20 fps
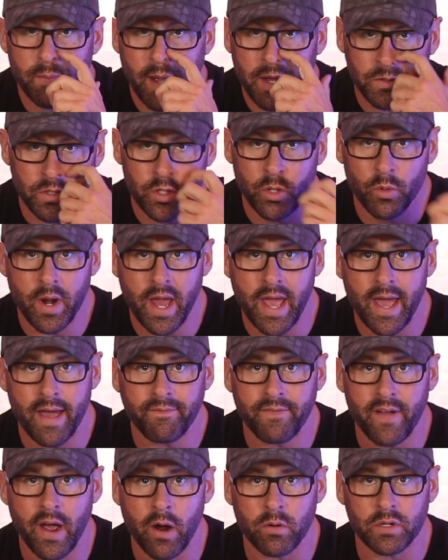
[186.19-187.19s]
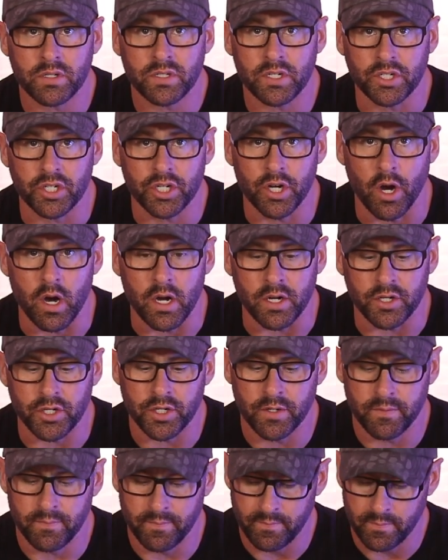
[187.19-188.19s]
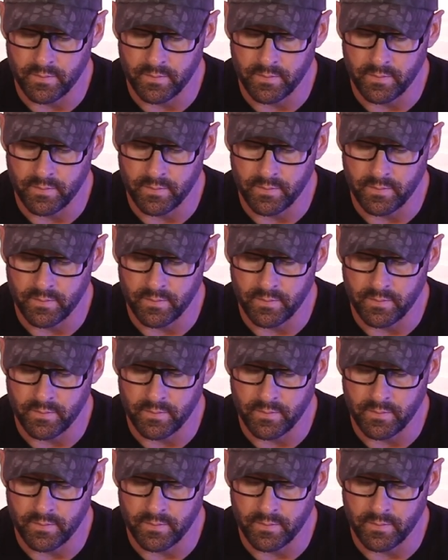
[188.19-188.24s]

about 2.5 hours to charge.